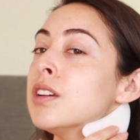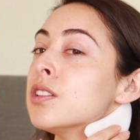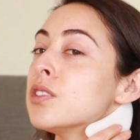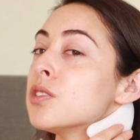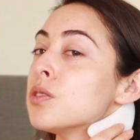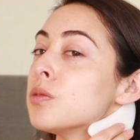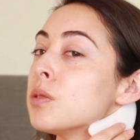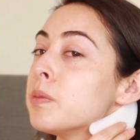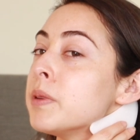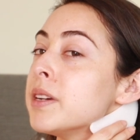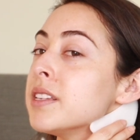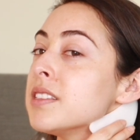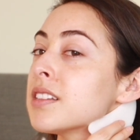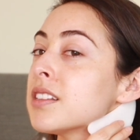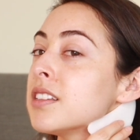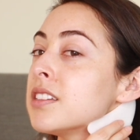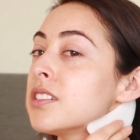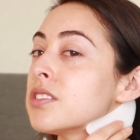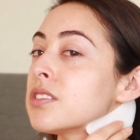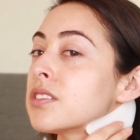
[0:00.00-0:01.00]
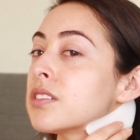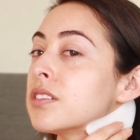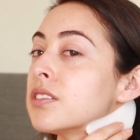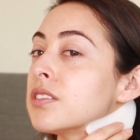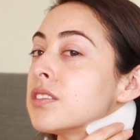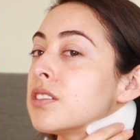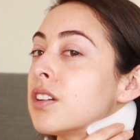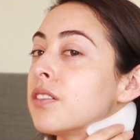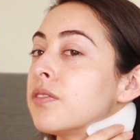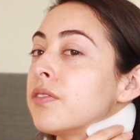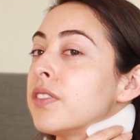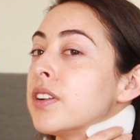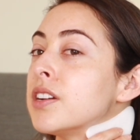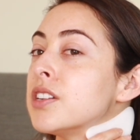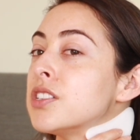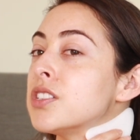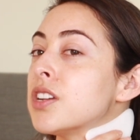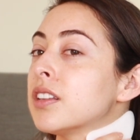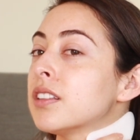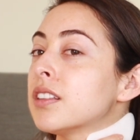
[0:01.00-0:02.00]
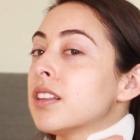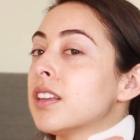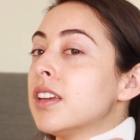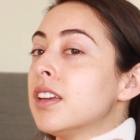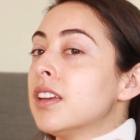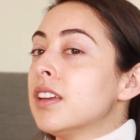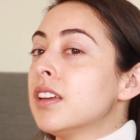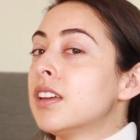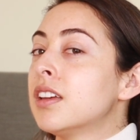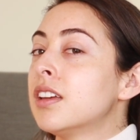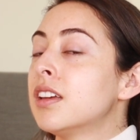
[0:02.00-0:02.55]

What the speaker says: So we're basically just going to start very gently,